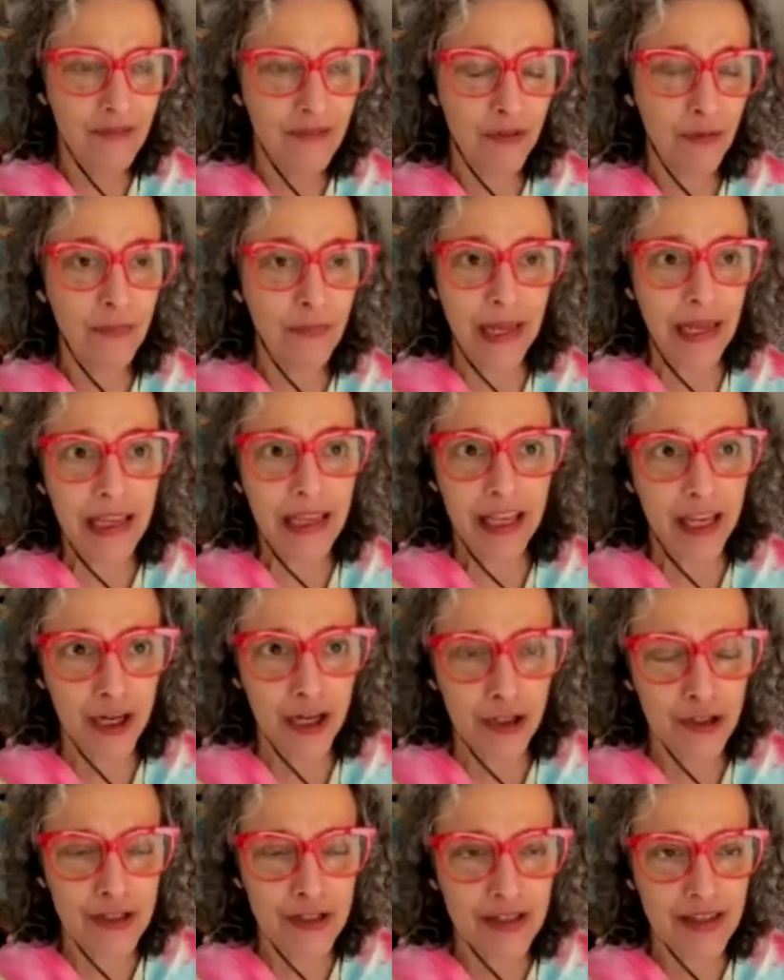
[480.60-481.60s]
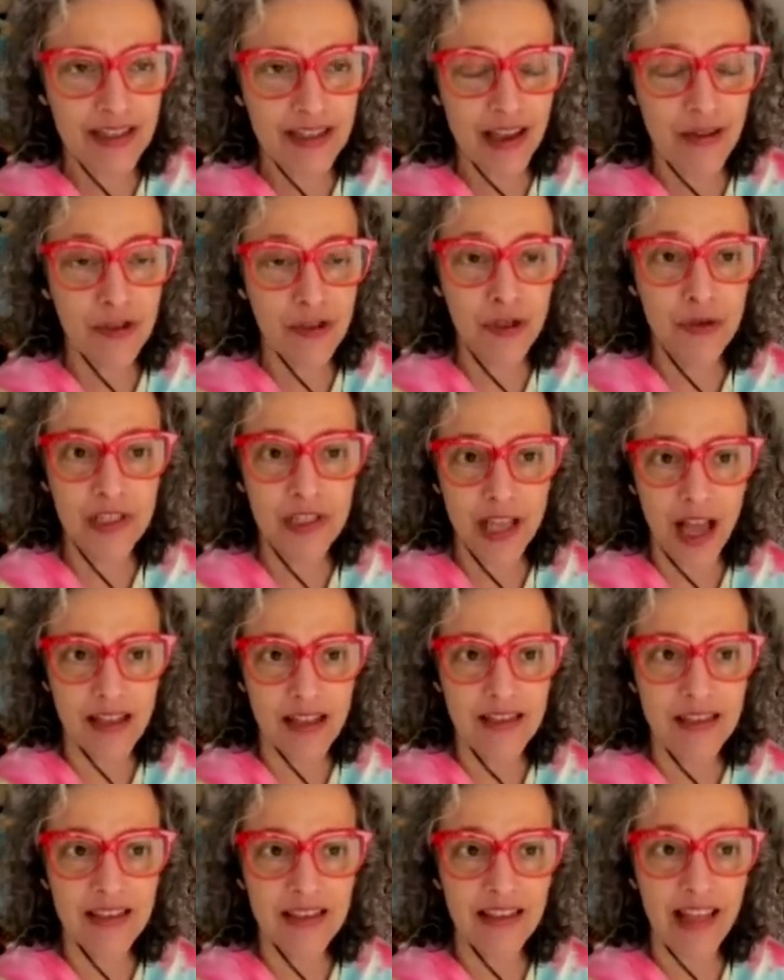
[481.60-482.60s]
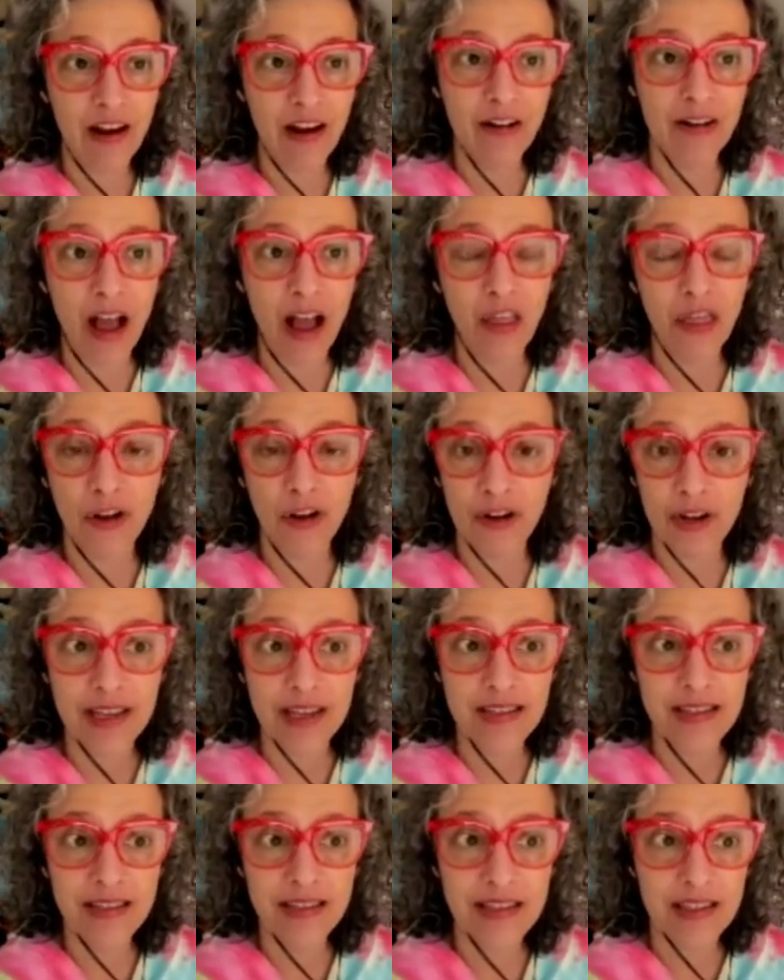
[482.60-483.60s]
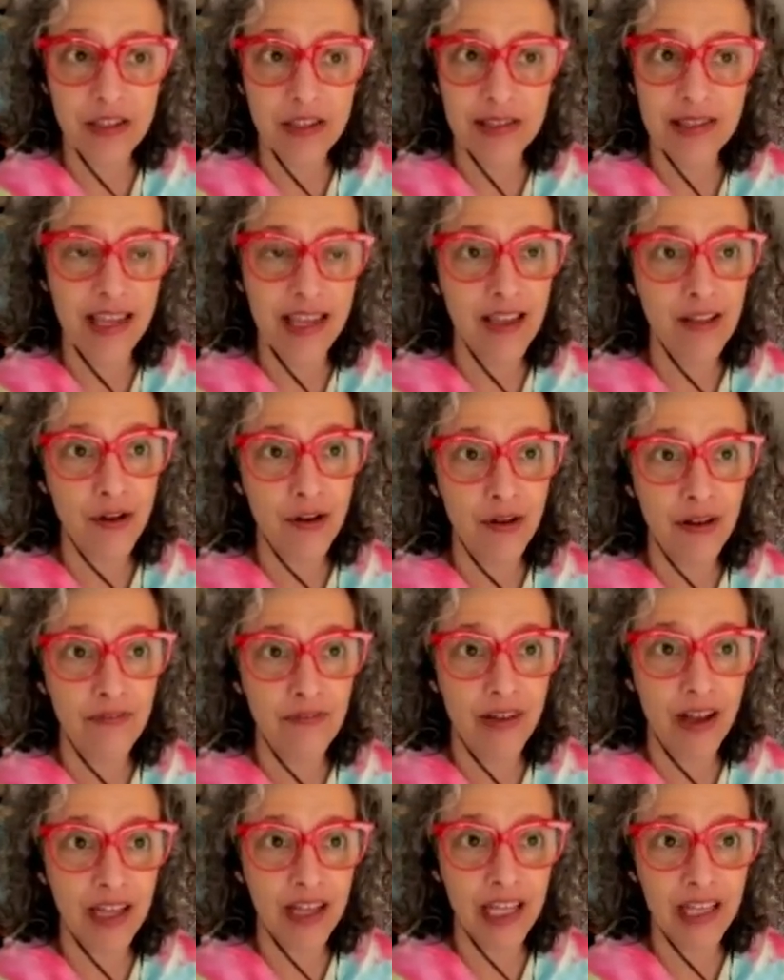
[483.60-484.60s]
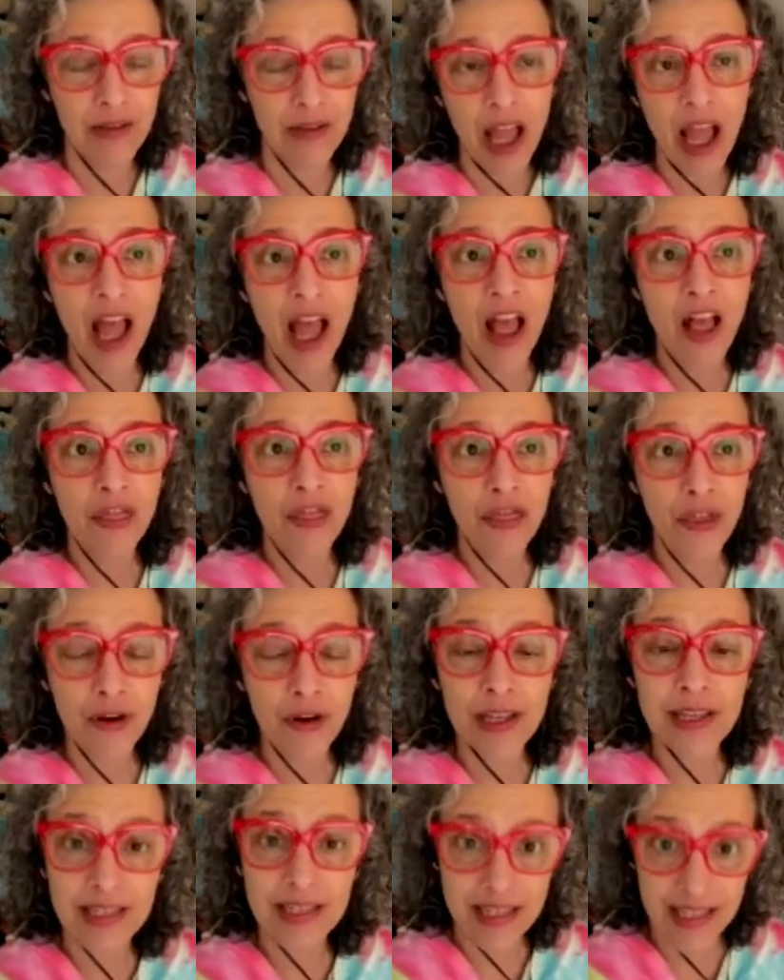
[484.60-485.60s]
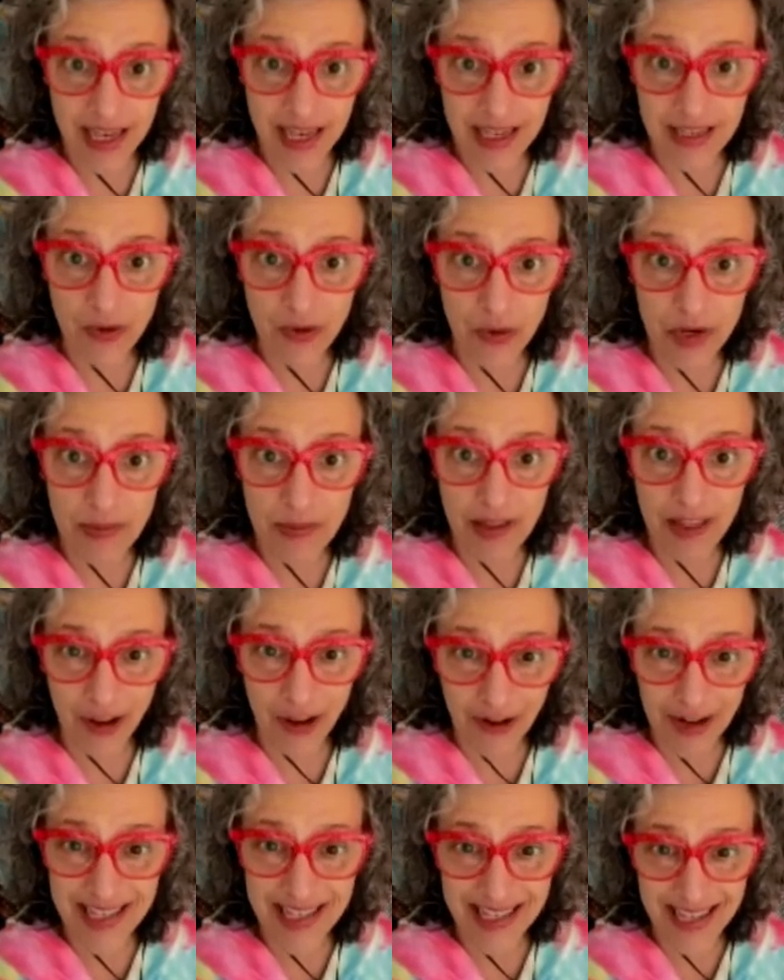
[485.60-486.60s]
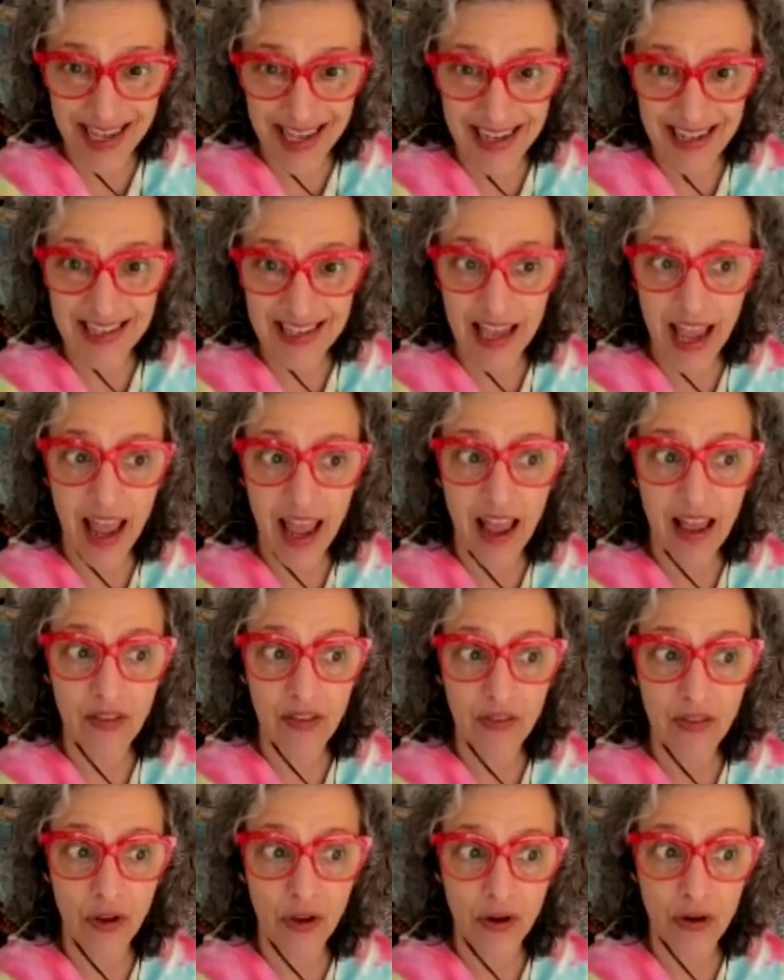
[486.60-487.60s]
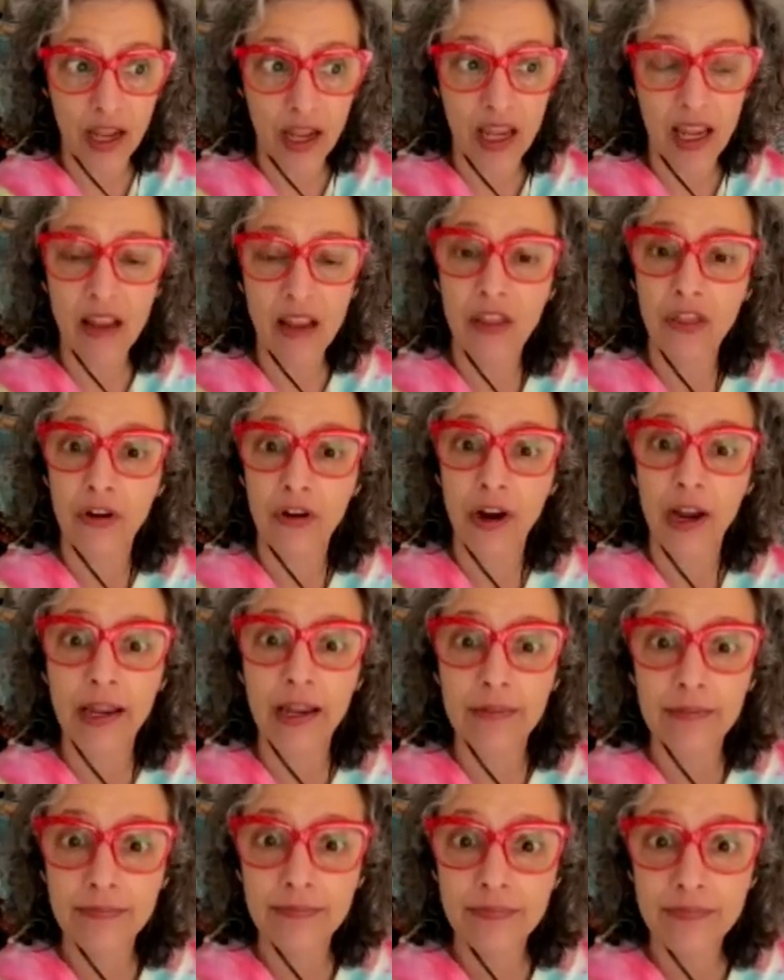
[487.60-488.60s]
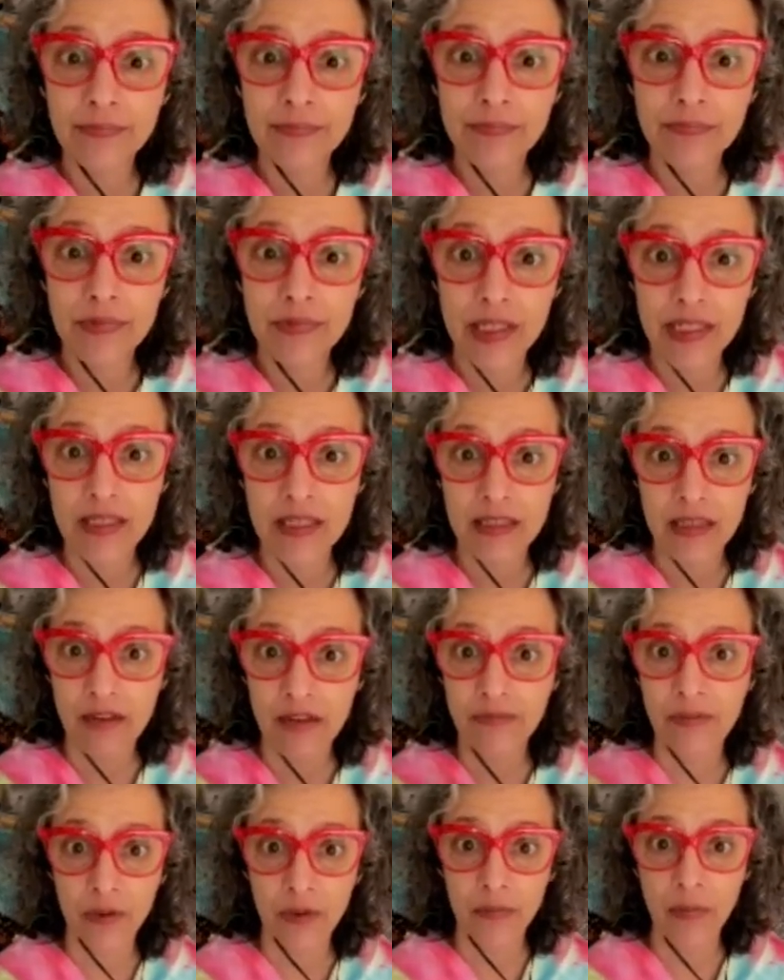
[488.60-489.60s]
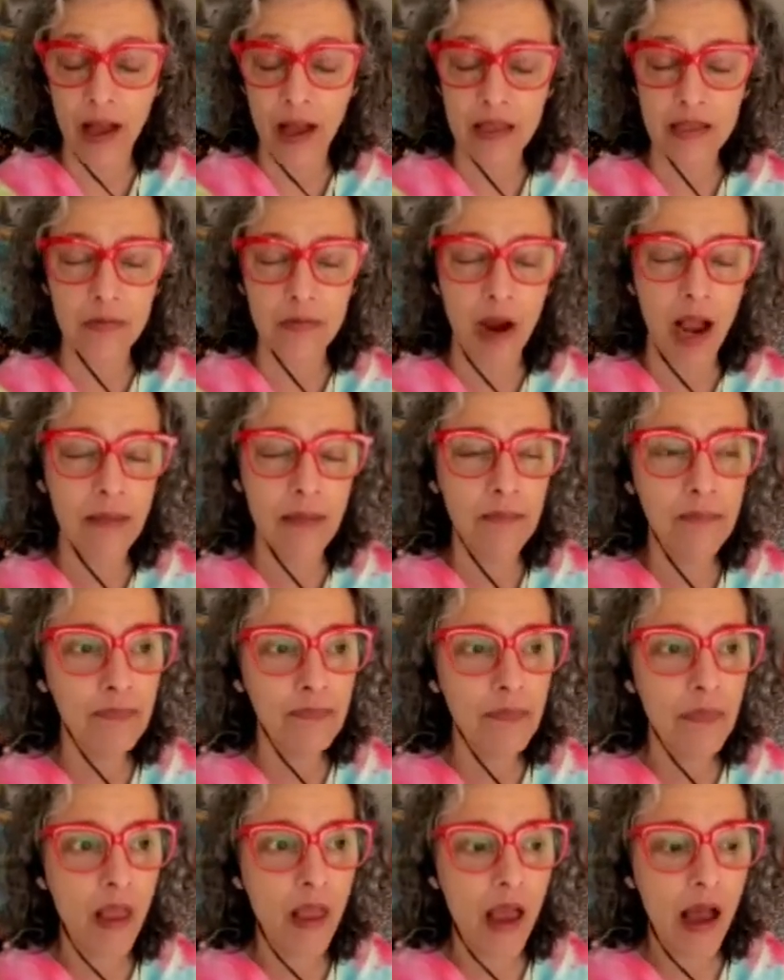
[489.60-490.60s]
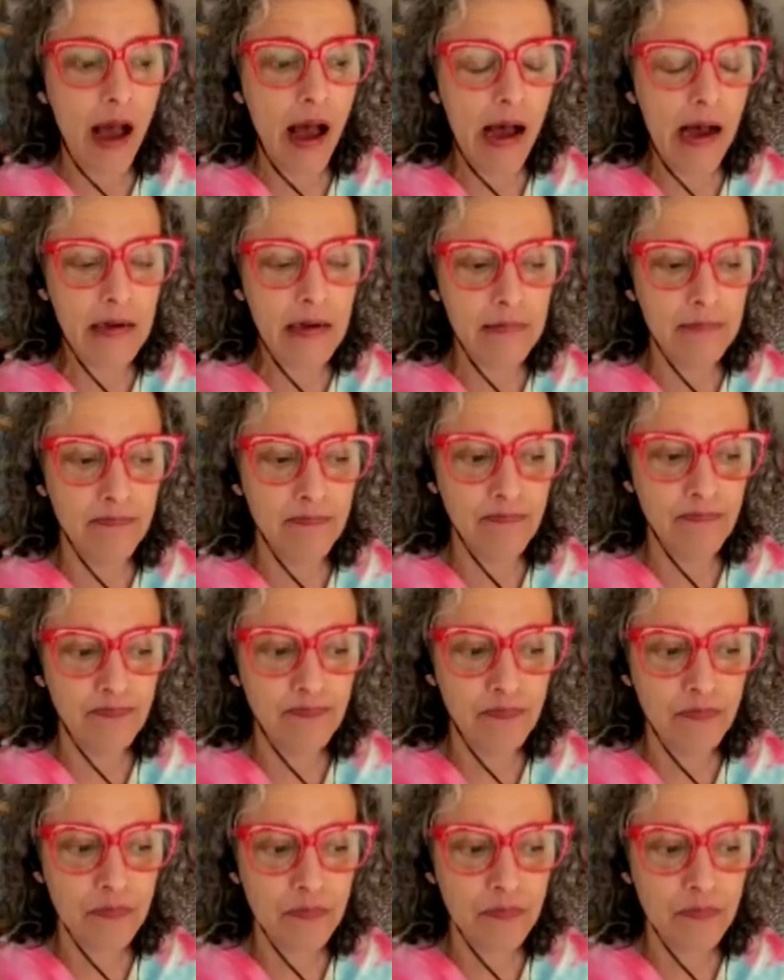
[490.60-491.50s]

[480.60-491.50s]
for many years because I have two sons. They are now 30, see, 35, 36, going to be 36 and 33 this in a few months, right? Um,